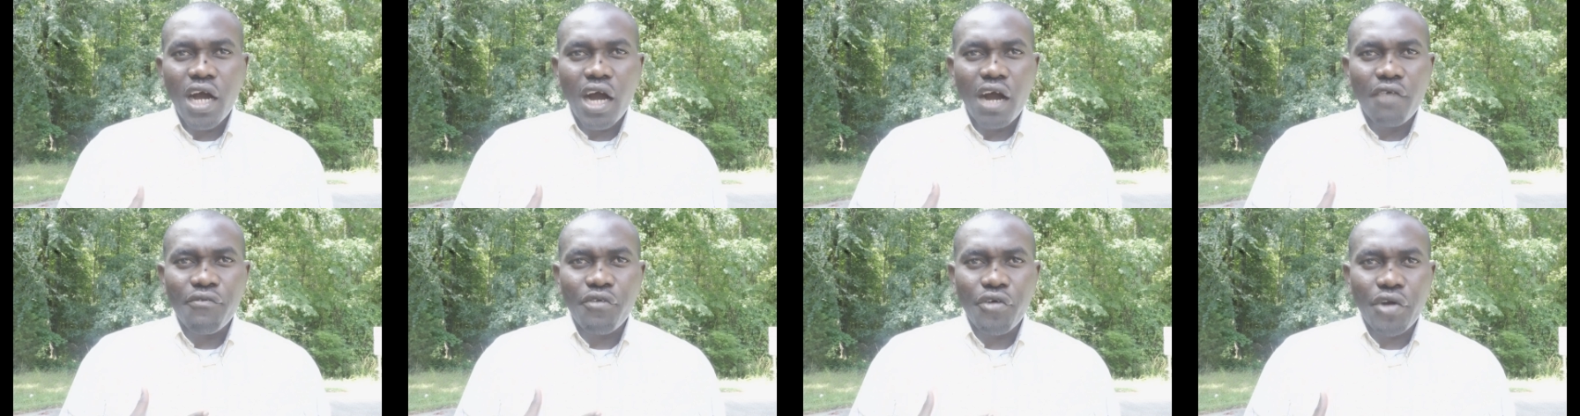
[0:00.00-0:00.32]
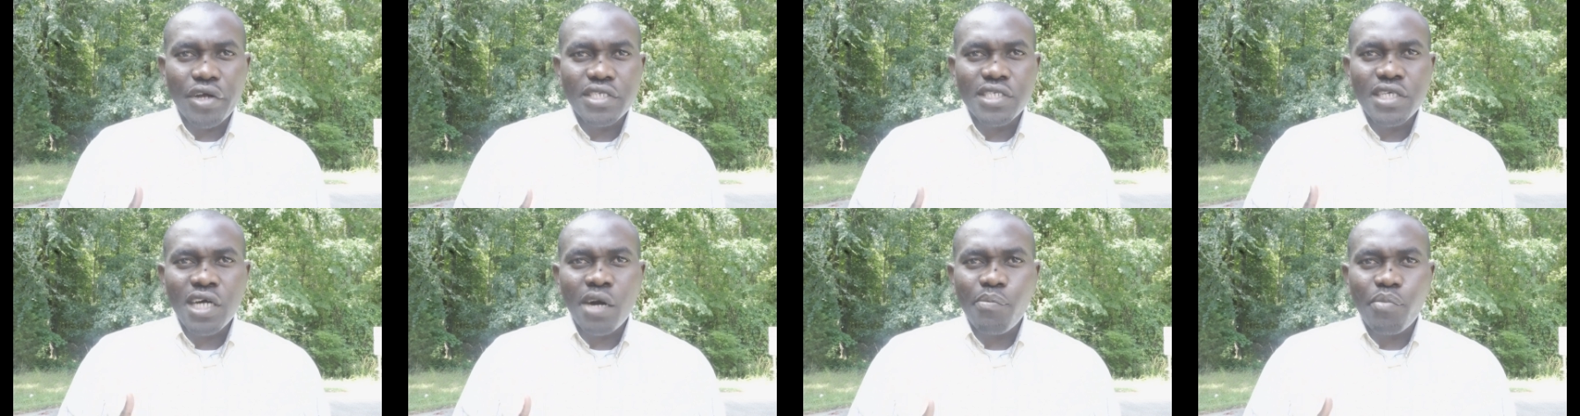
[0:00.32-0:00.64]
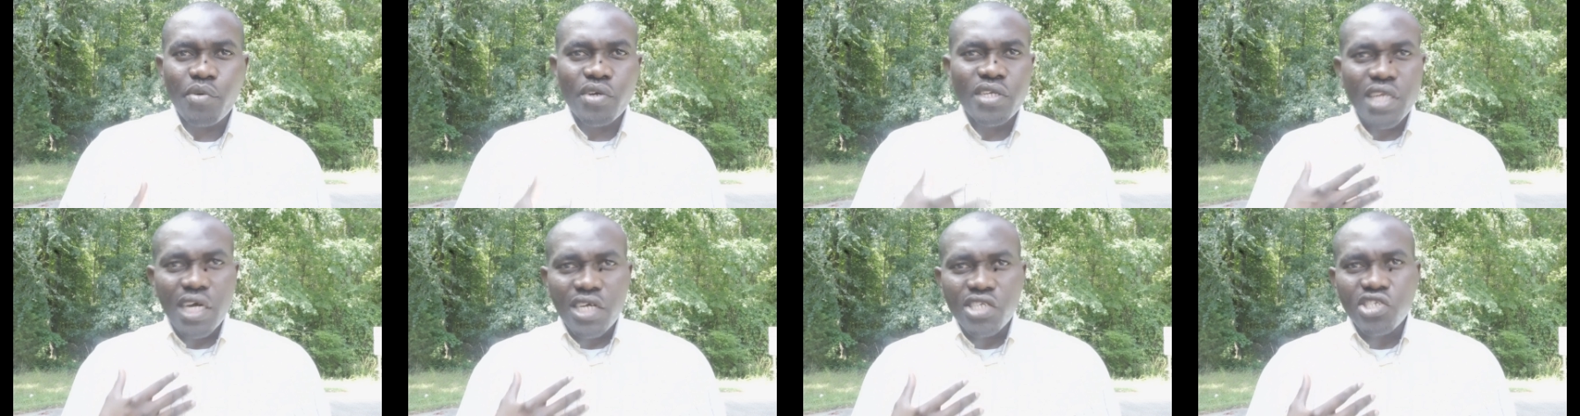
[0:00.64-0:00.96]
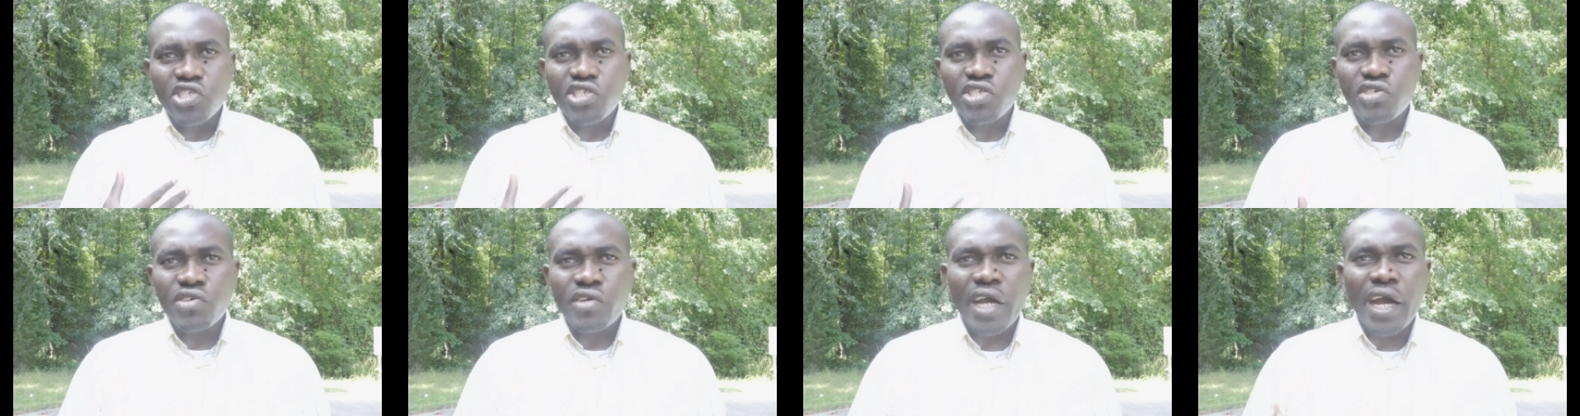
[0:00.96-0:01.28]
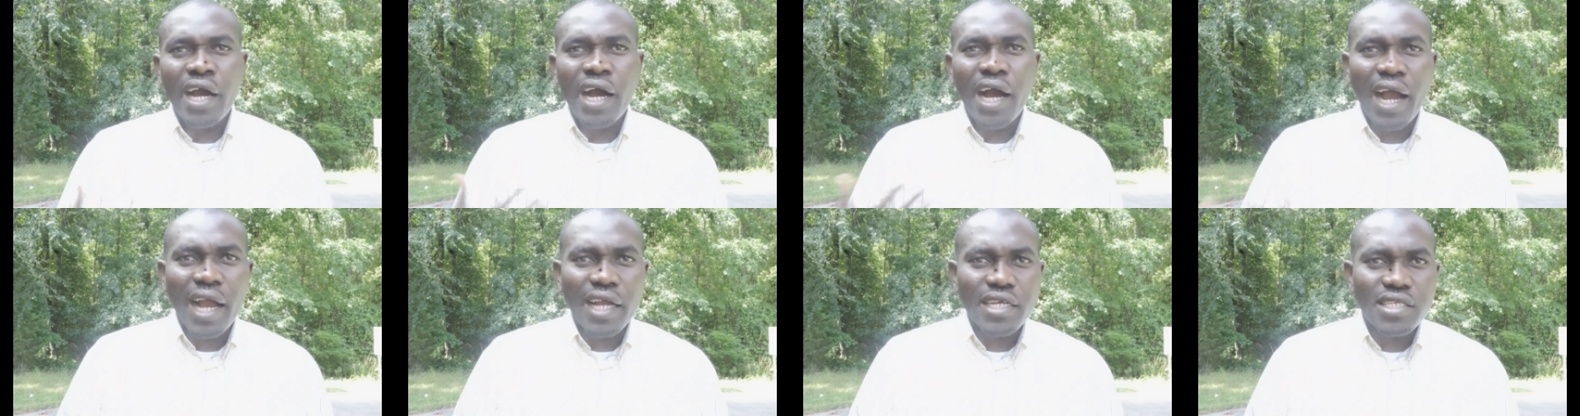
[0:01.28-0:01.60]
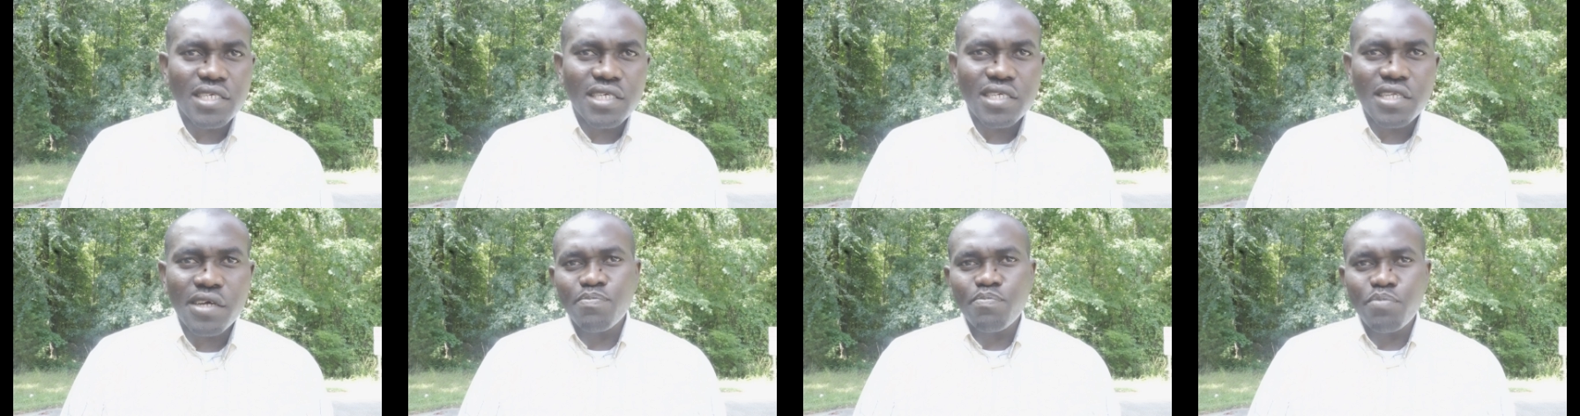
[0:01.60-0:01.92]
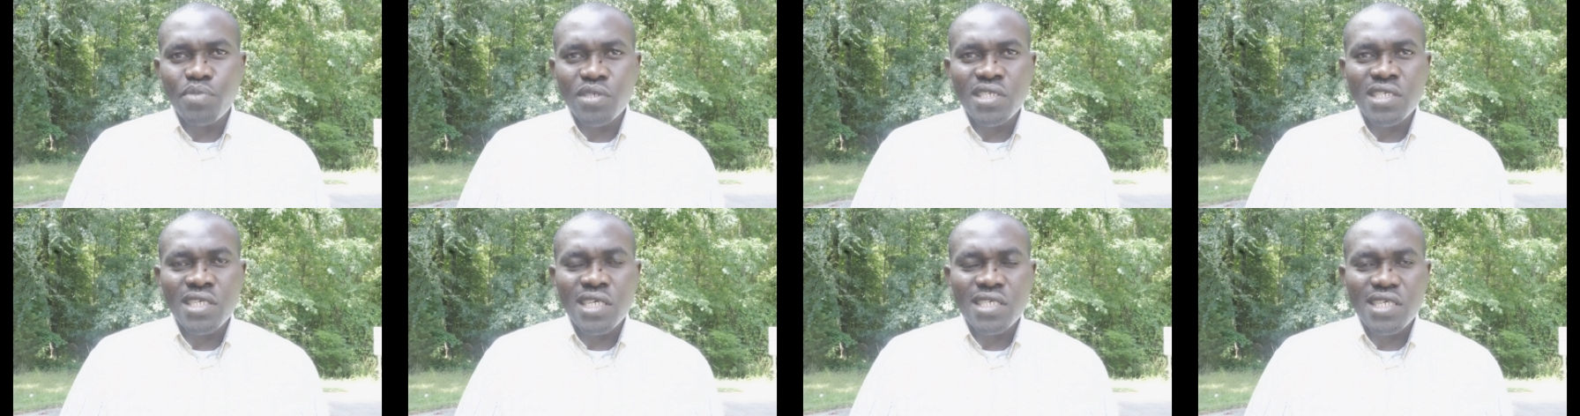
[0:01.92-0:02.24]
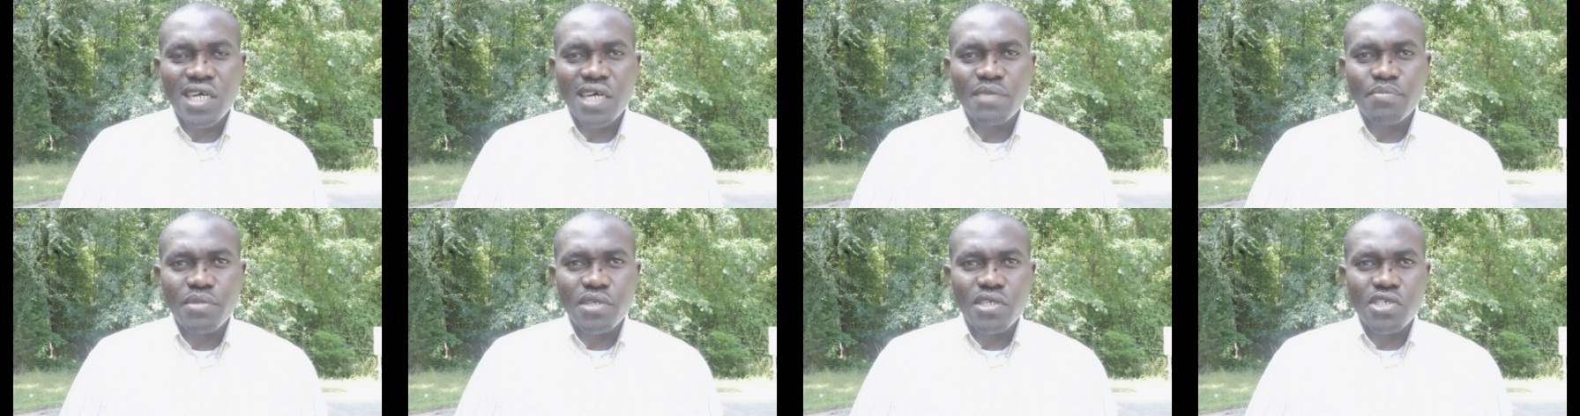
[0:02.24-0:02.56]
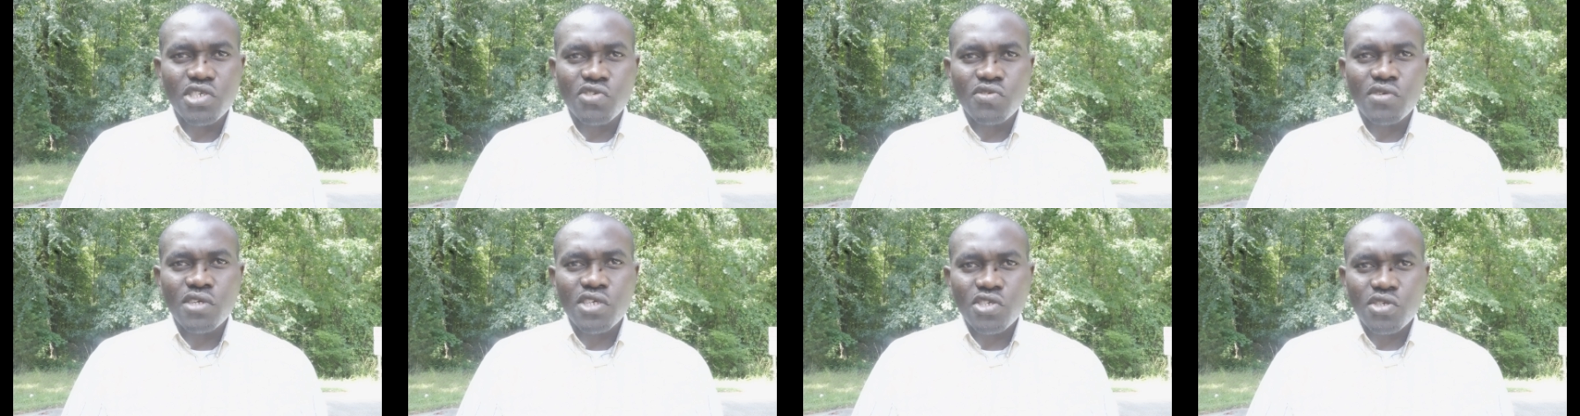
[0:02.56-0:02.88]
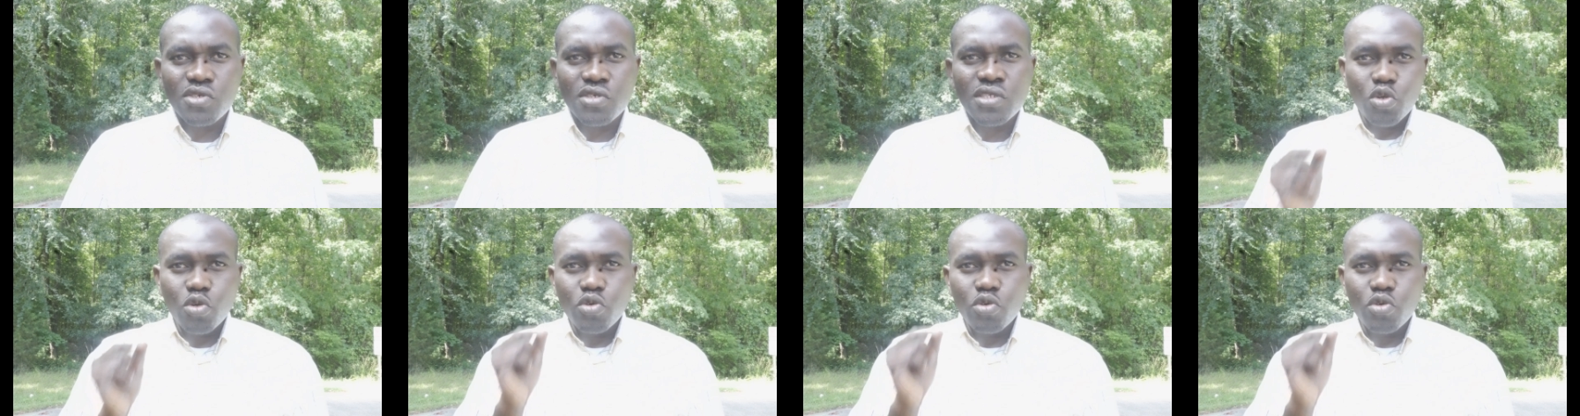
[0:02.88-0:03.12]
For example, in Nigeria, I did a business administration.